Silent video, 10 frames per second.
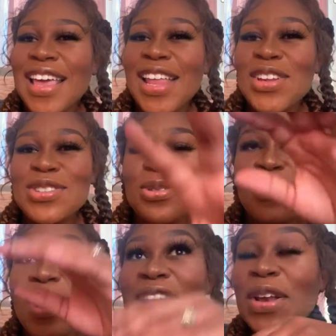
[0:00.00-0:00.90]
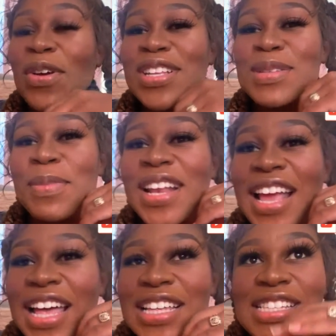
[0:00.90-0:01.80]
and so whatnot, but
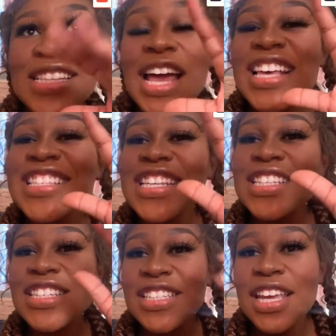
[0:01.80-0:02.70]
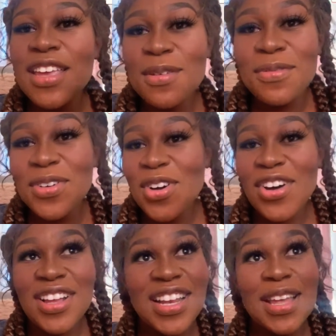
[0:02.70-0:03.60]
guys, I sit in JU
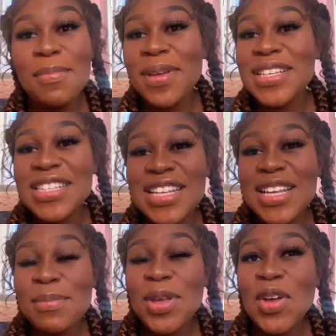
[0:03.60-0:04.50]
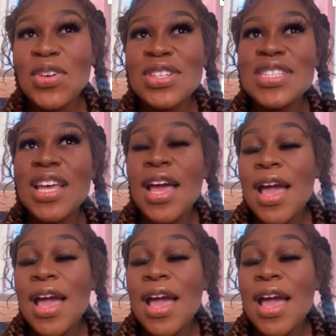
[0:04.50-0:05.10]
vlog basically, because